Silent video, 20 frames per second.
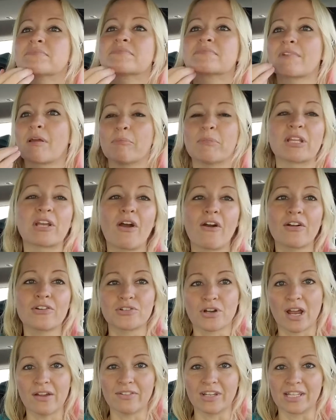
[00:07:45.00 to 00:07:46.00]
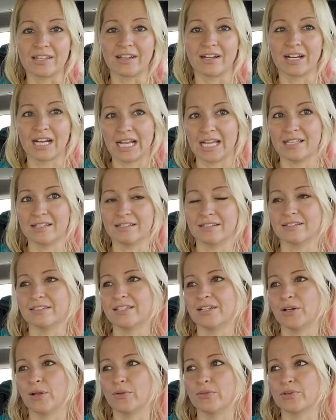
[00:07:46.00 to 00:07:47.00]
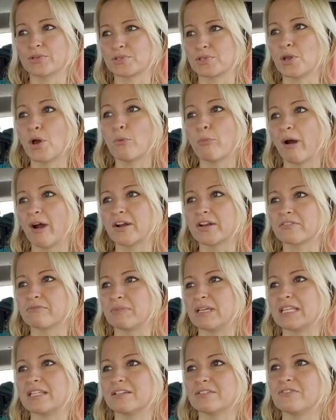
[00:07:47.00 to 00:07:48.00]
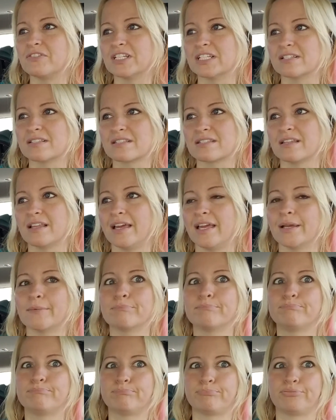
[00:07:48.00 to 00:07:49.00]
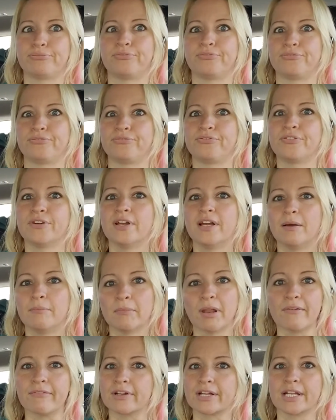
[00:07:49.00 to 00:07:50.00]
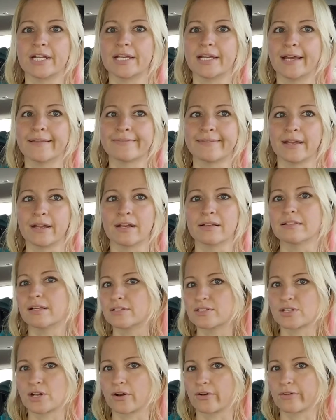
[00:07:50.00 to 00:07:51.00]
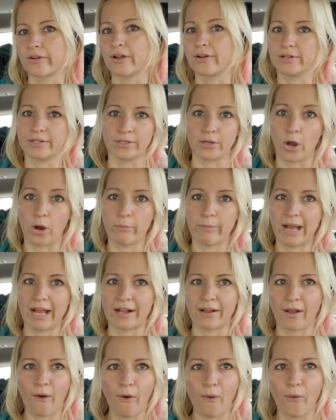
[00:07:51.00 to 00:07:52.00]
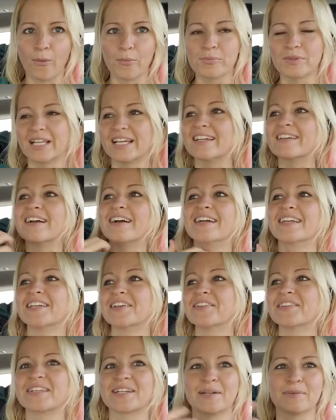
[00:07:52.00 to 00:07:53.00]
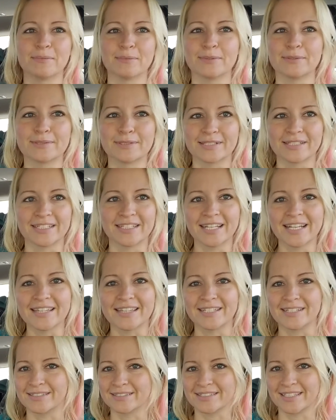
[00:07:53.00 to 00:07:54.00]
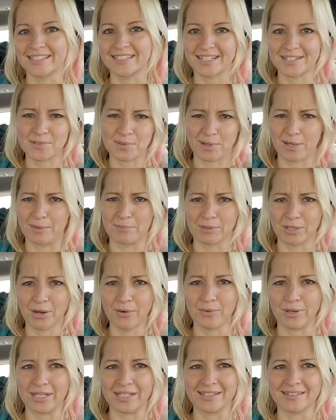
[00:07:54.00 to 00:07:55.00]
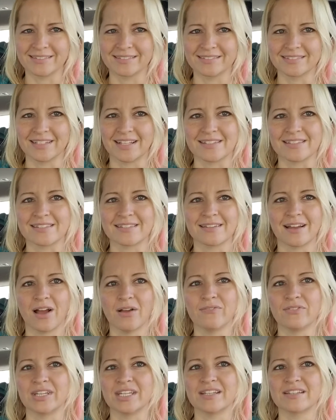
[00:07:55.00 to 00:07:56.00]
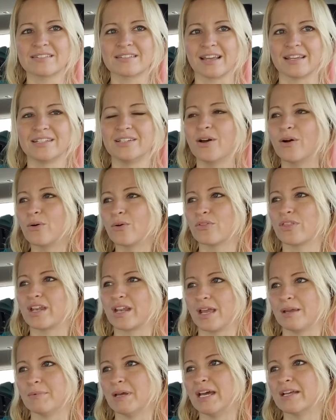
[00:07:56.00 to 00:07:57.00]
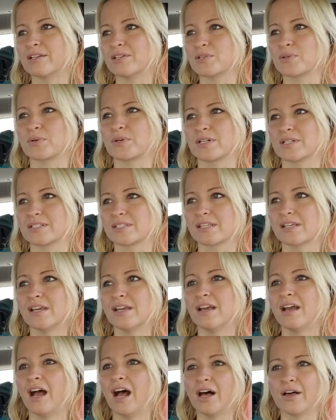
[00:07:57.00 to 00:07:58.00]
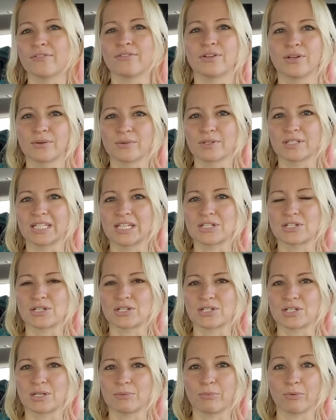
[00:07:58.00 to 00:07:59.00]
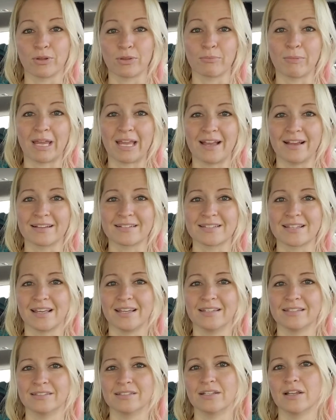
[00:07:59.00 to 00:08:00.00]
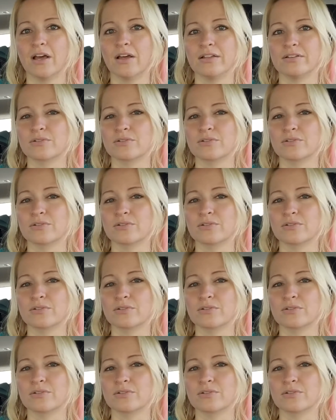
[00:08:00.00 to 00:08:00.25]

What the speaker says: in the car driving there, and, you know, there's no part of me that feels like, I'm never going to get there. Let's turn around and go back home. Like, I know that I'm going to get there. Like, that's where I'm going. That's obvious. I know that I'm headed towards a healthier relationship with my ex, and